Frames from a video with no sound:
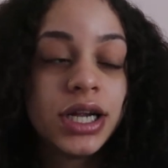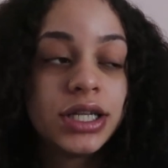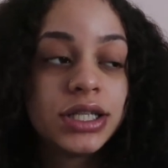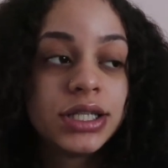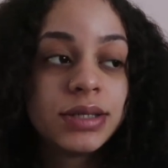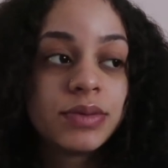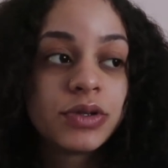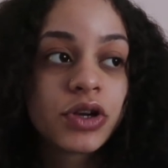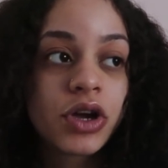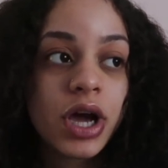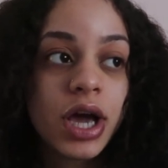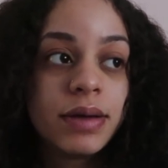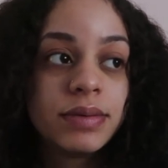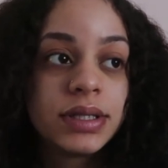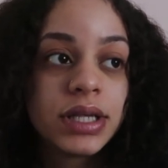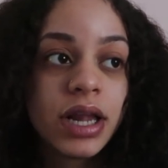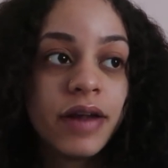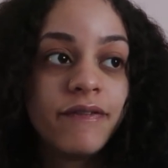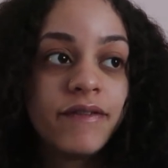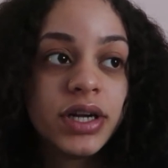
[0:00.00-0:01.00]
and subscribe.
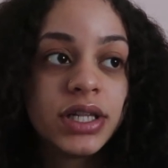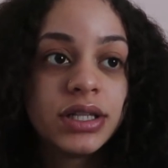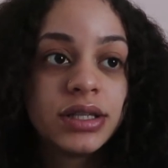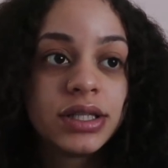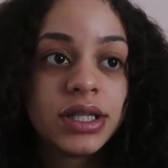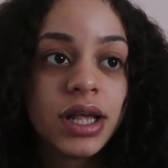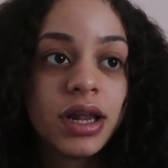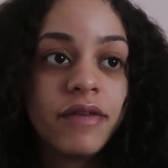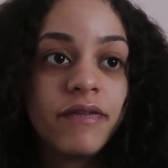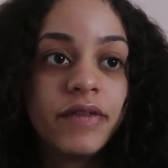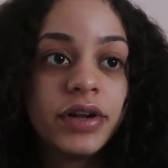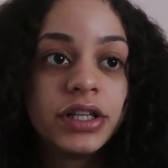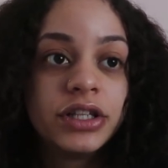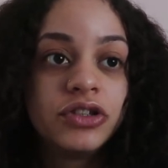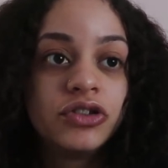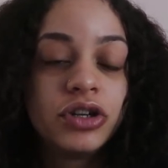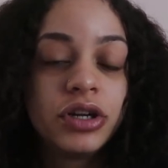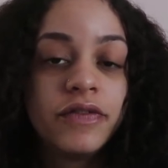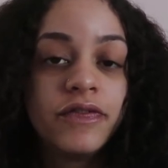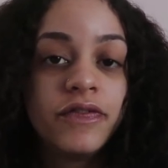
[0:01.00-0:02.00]
Tell a friend to join the